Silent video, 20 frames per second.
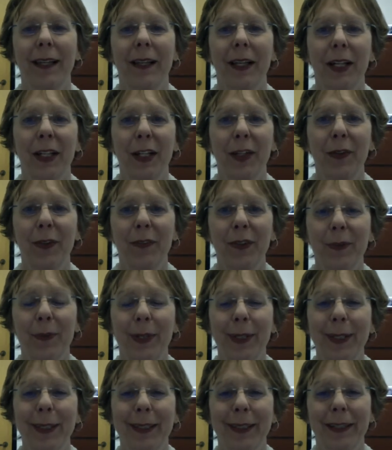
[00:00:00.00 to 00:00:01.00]
Hello
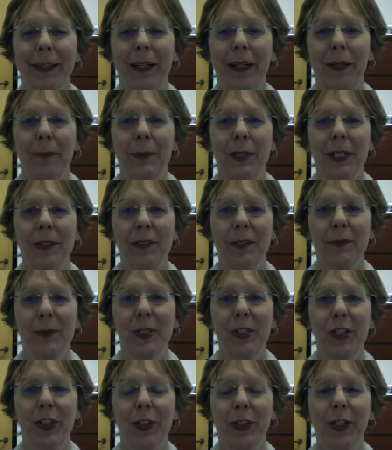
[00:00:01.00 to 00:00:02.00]
everyone, I'm Dr.
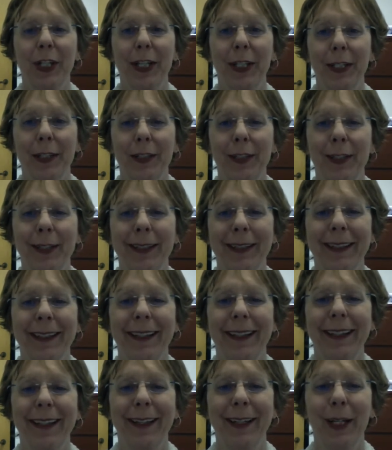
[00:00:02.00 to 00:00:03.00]
Michelle Geiger
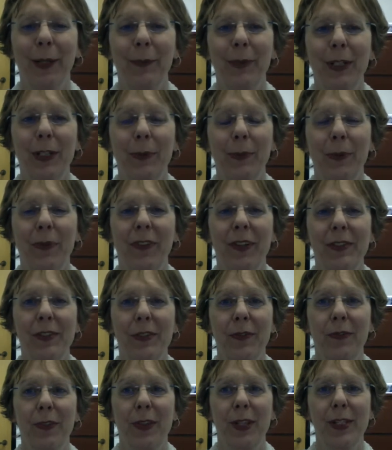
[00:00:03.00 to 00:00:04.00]
and I'll be your professor
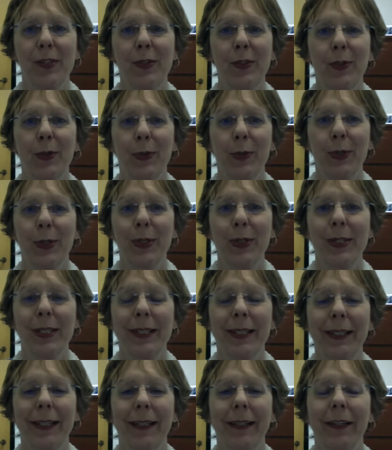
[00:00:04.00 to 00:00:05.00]
for this course,
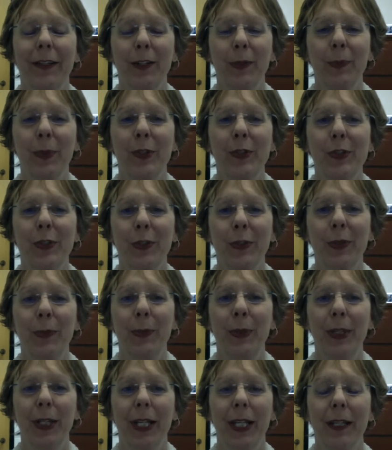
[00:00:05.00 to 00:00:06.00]
Interpersonal
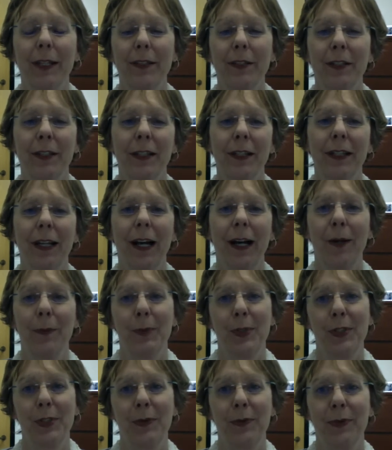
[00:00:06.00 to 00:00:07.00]
Communication, COM
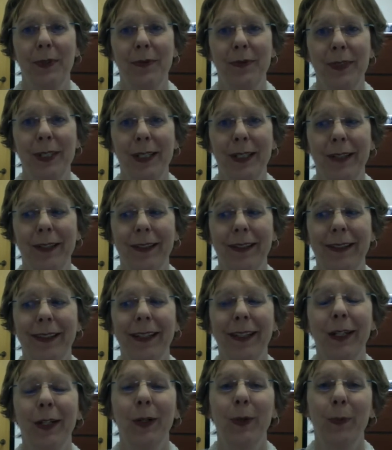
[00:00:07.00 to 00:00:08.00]
215.
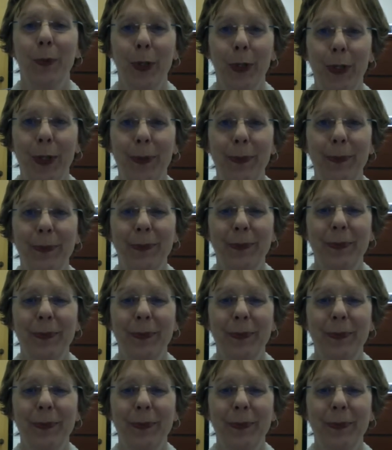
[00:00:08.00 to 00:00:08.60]
Welcome.